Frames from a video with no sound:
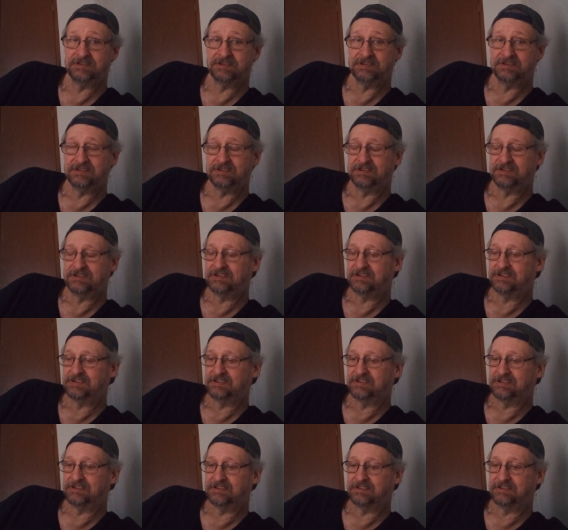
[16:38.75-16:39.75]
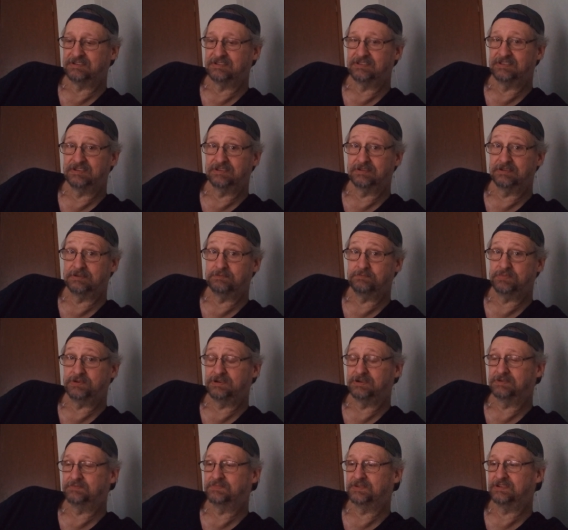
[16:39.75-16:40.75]
It's a good book, but it's kind of
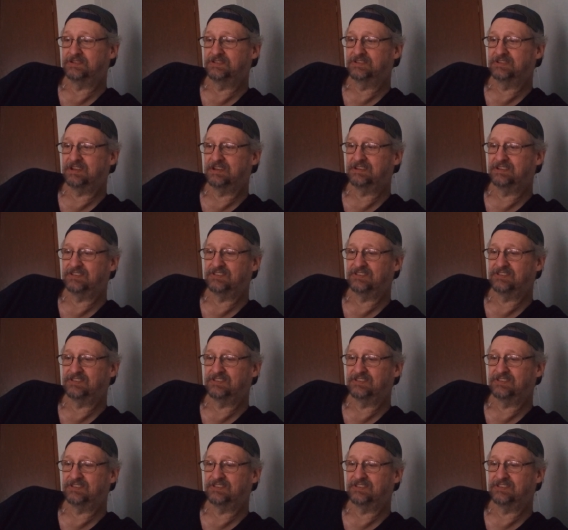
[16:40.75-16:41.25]
sad when